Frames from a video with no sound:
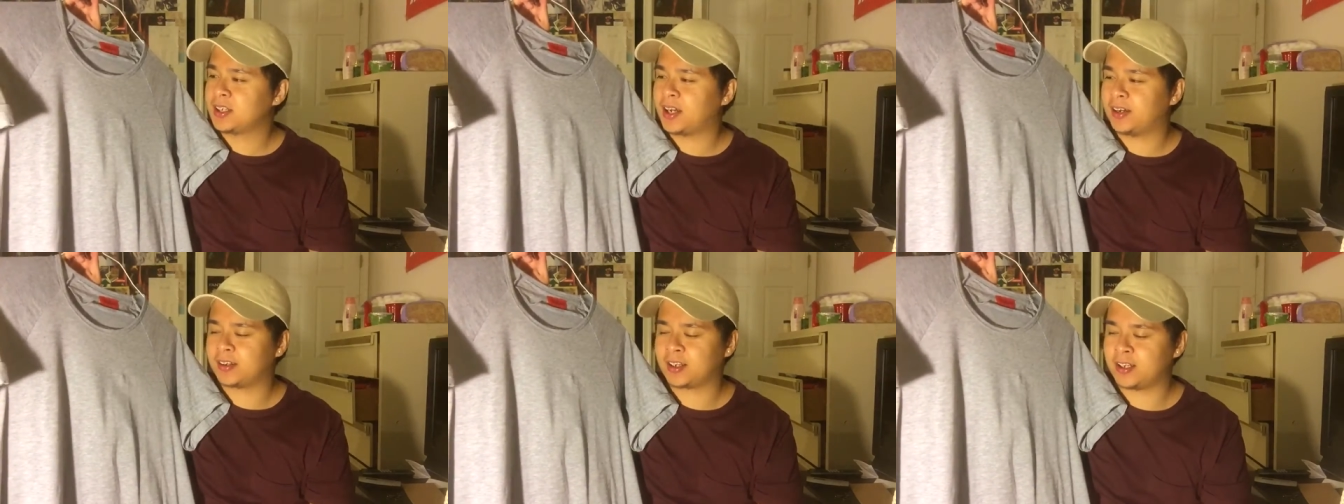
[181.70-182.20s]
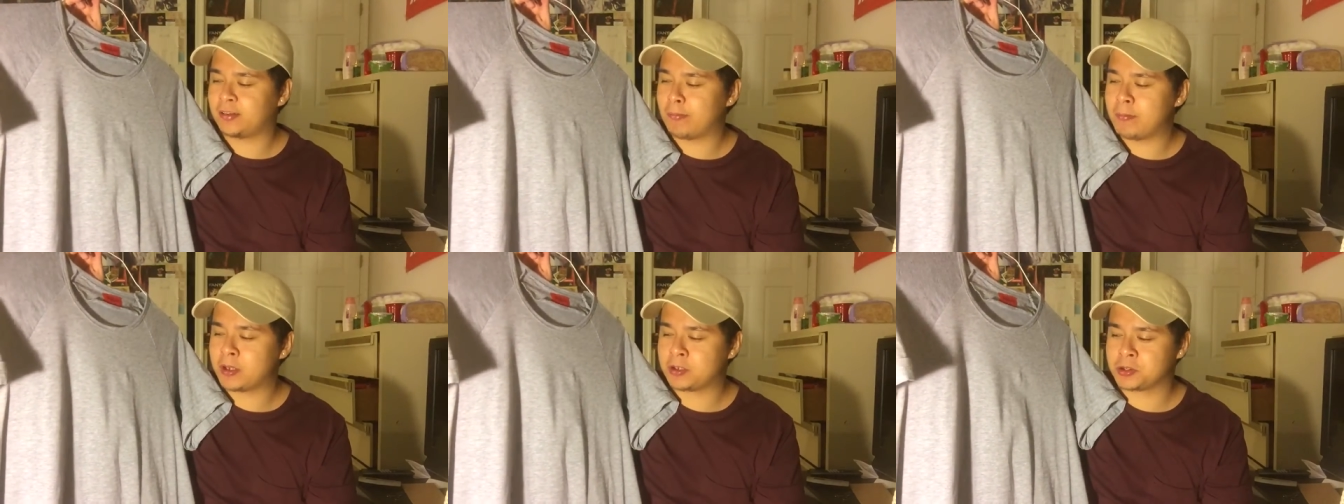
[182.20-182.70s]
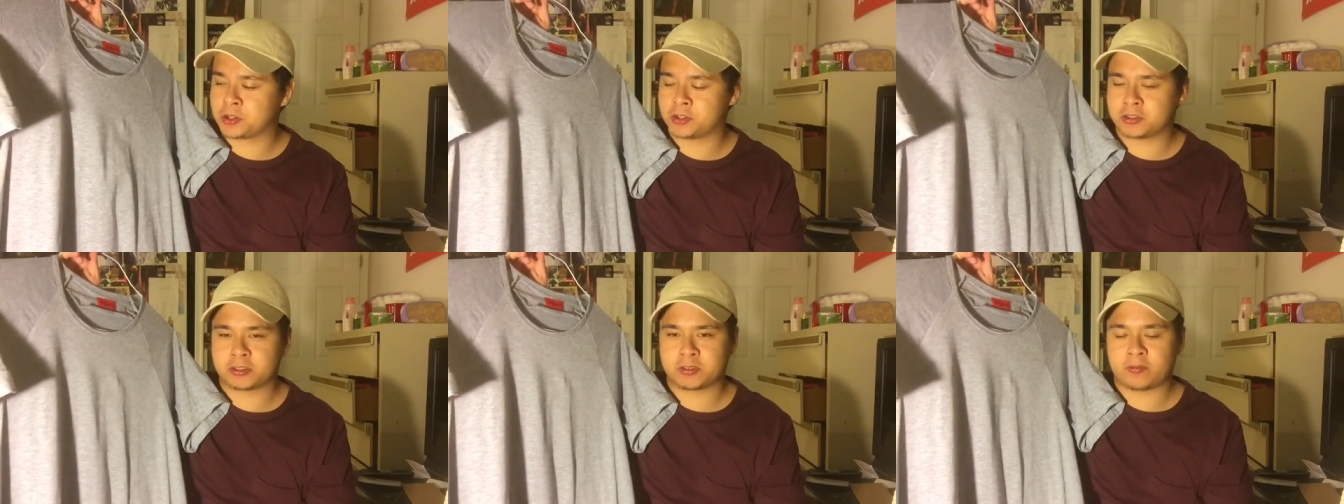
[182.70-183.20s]
how to kind of make your
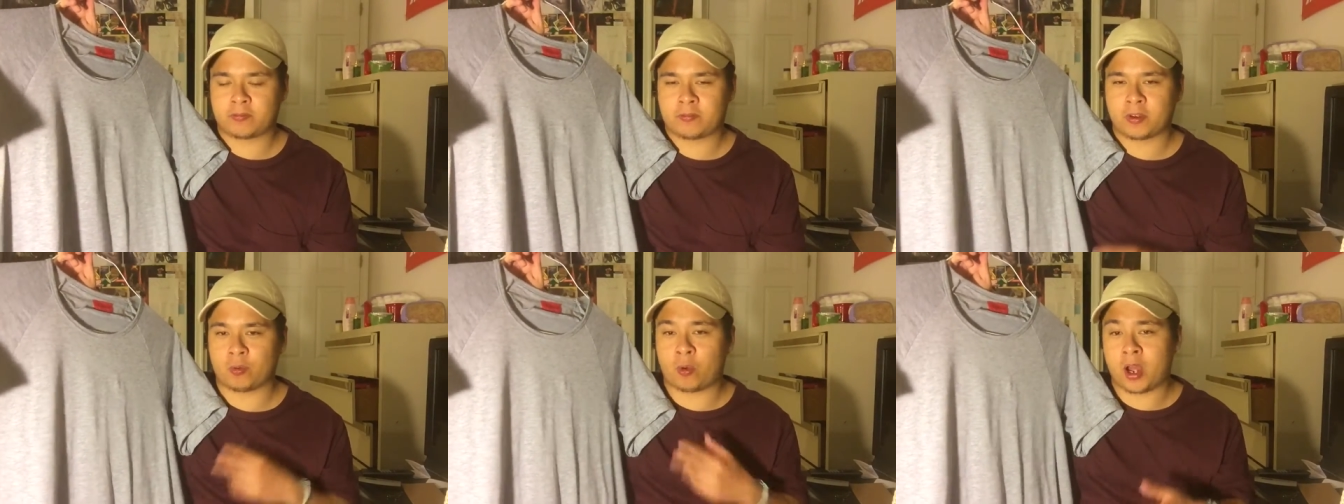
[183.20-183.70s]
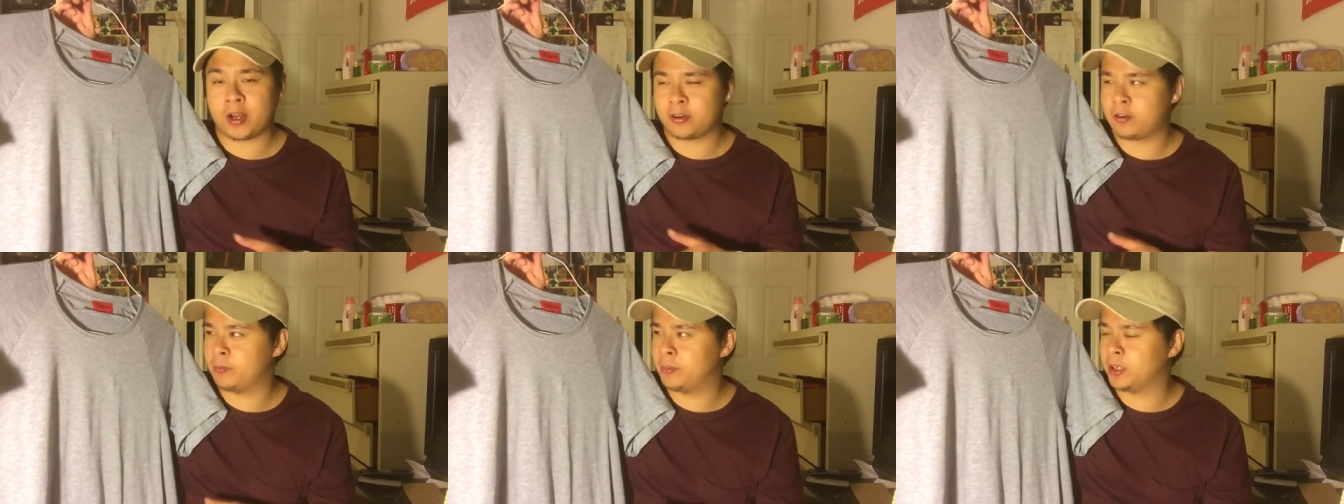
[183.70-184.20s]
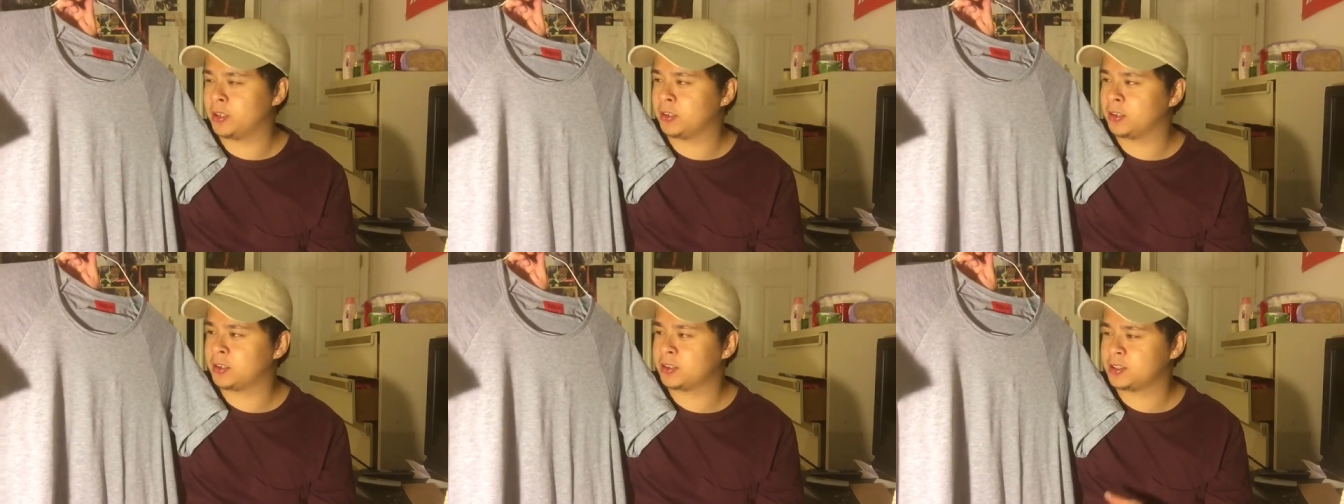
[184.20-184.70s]
shirts fit wider and bigger